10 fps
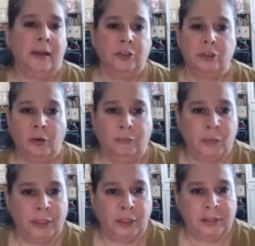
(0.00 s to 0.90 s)
So if
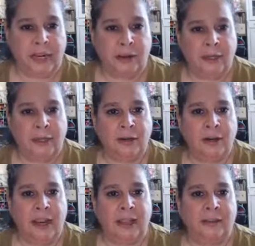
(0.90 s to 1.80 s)
we look down
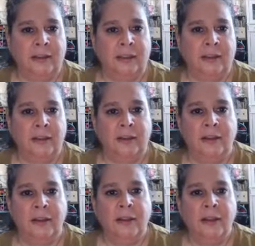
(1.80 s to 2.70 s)
here at
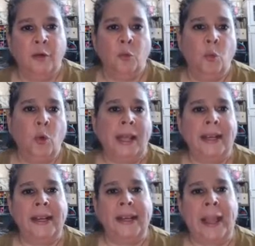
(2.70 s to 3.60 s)
the
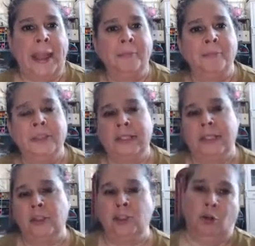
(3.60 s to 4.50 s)
Wedding
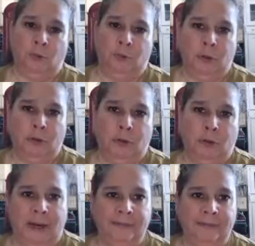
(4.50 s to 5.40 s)
MC Joke Book,
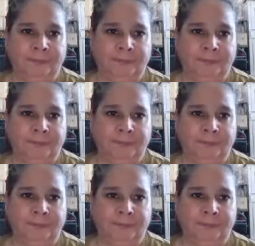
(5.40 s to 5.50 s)
right?